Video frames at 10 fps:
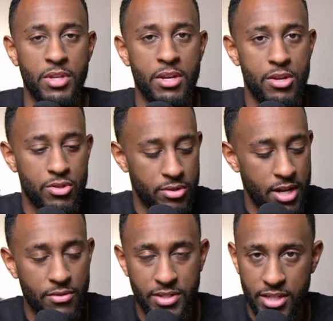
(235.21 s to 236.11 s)
So now the
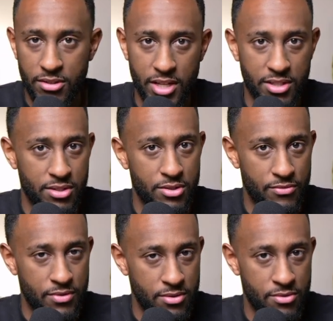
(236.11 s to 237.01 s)
skill sets. You've
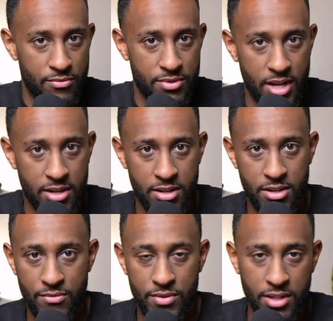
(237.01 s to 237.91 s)
you've done you've
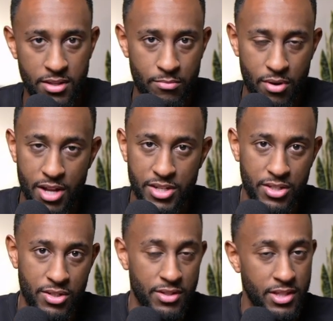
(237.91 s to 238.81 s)
done the projects, you've
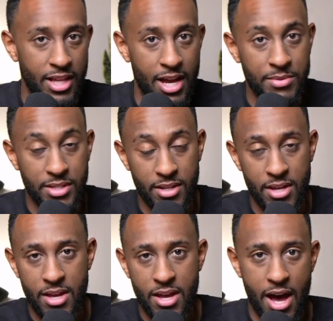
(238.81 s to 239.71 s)
done the labs, and
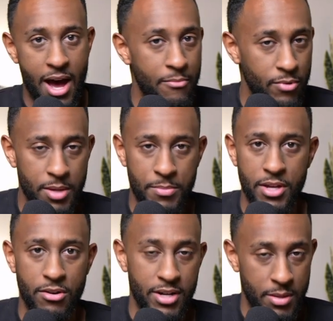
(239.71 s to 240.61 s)
I'm really big on
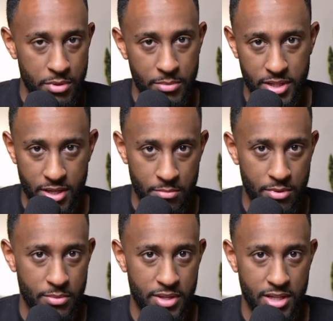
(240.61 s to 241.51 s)
implement
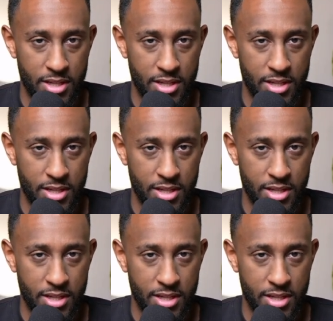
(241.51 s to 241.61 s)
implementing.